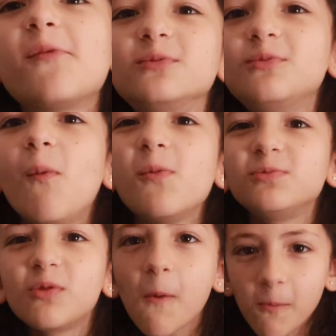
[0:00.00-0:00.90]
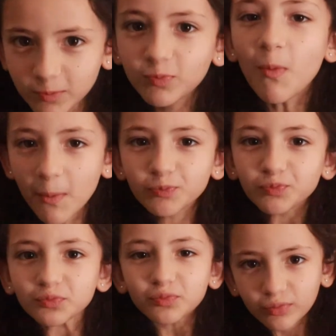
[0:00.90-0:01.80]
Is it good?
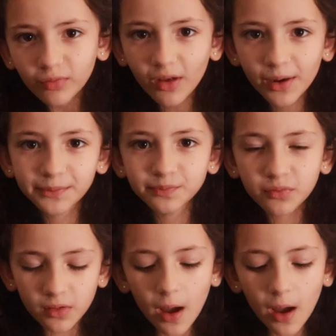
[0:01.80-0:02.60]
What does it taste like?